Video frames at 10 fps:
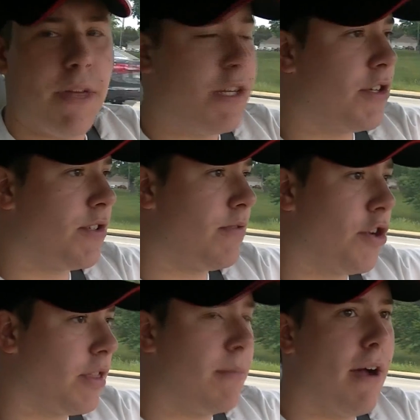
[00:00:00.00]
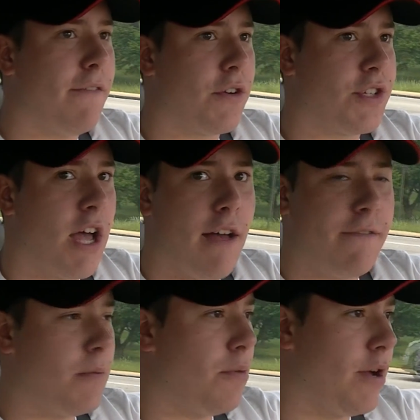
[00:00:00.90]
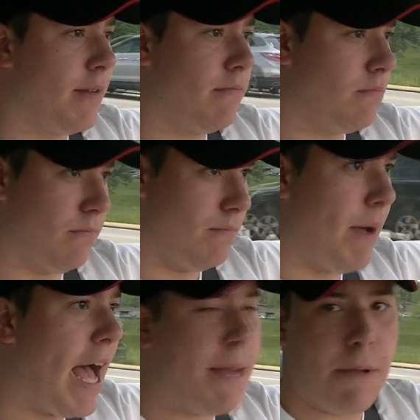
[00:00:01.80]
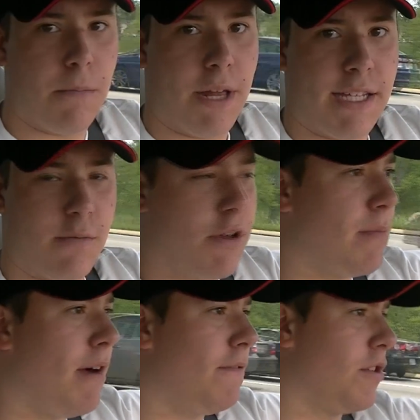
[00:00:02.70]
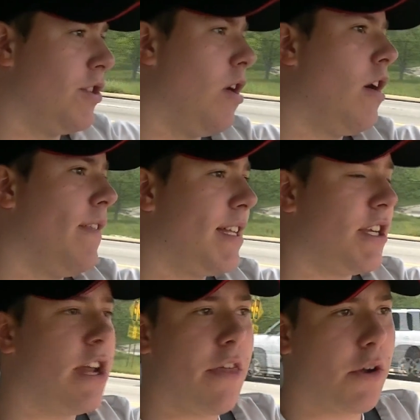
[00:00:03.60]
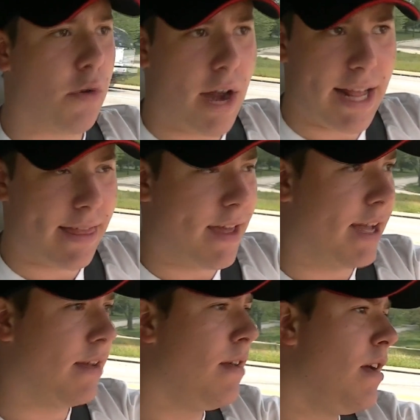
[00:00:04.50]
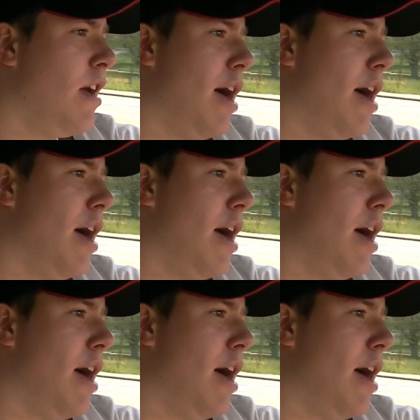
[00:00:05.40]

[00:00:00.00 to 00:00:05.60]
They just took the mufflers off and put pipe in place of where the mufflers are, and that's another great thing